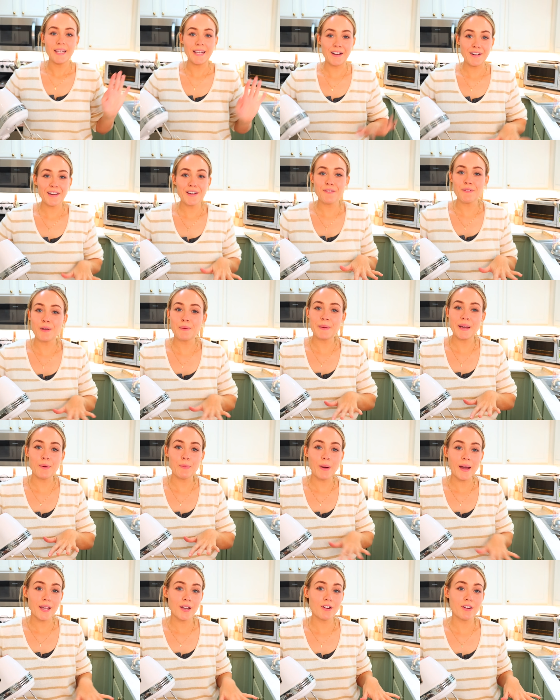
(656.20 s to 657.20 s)
Now I have all my
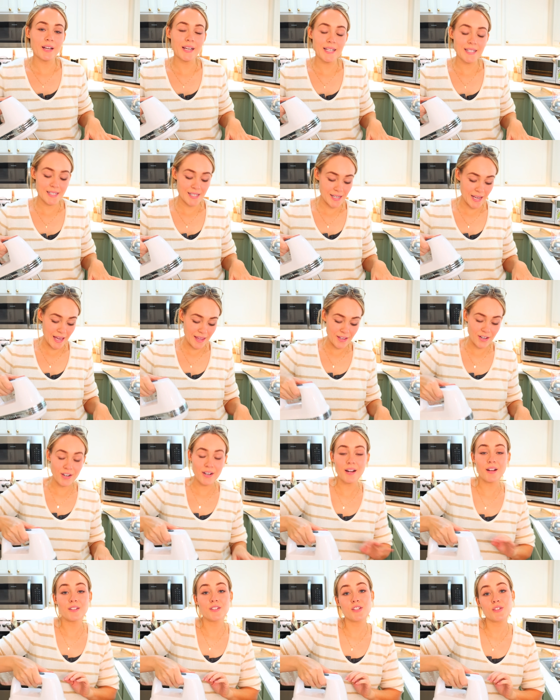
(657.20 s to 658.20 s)
wet ingredients together,
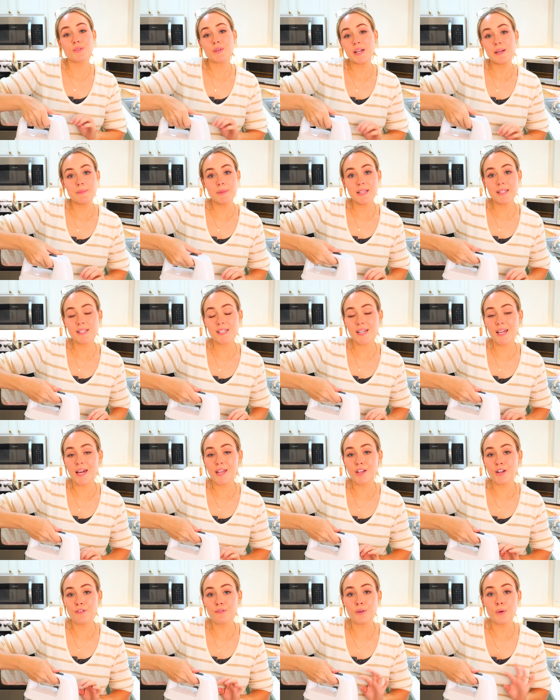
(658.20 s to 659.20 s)
and I'll just cream these
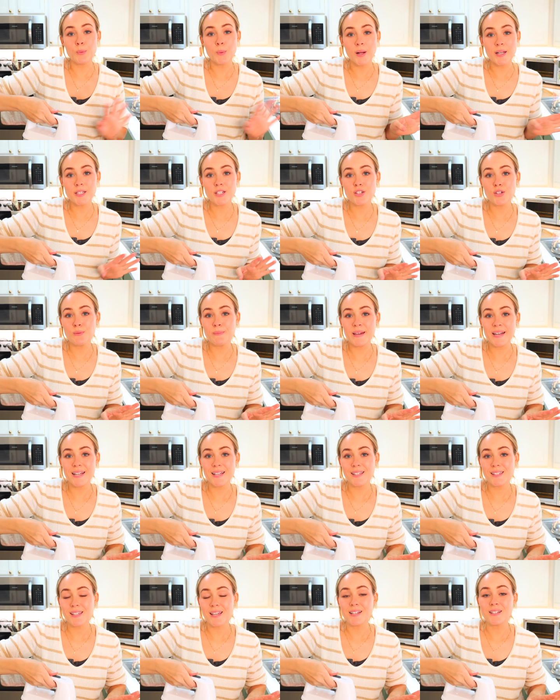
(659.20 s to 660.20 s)
together for 1 to 2
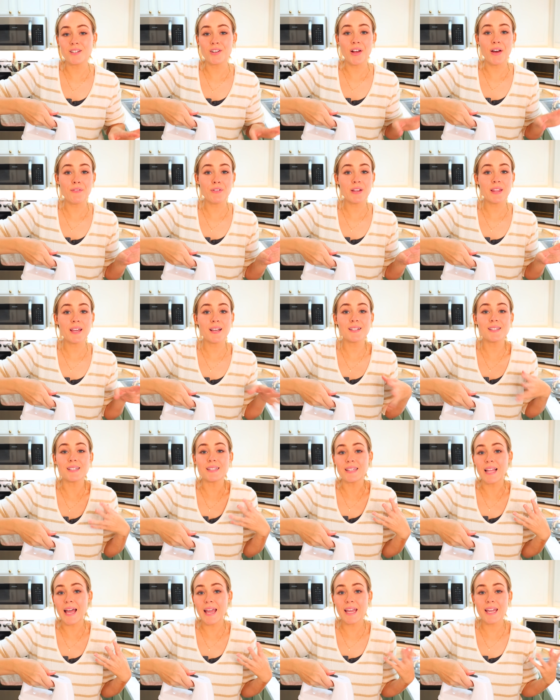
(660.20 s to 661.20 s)
minutes until everything is
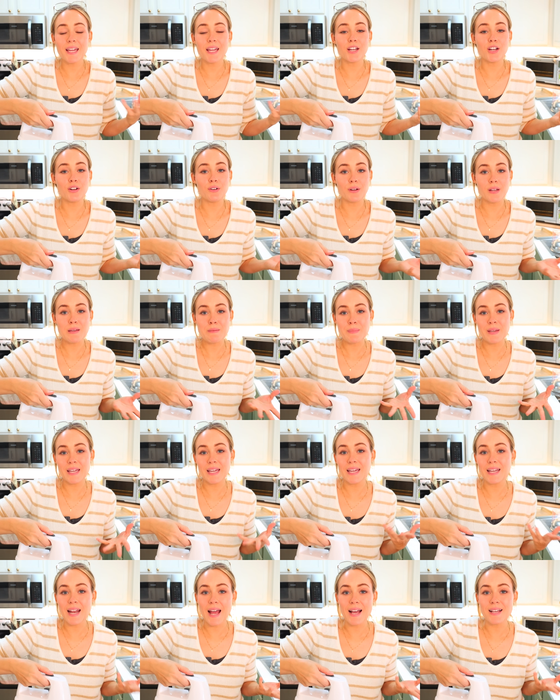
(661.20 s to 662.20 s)
light and creamy
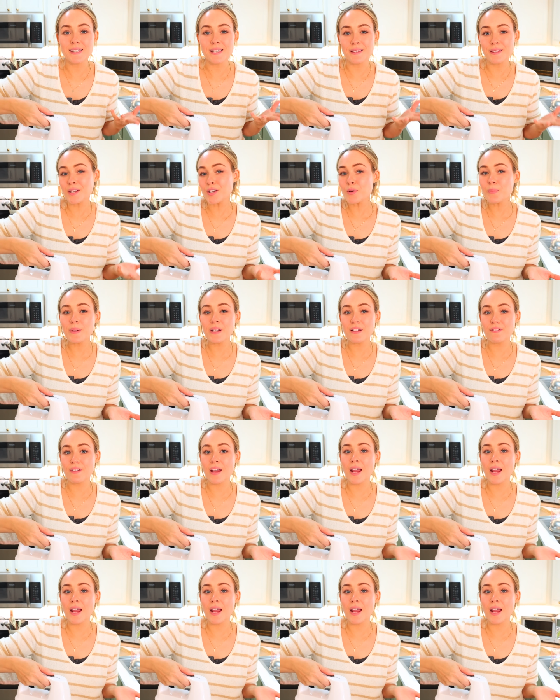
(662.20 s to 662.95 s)
and has a little bit of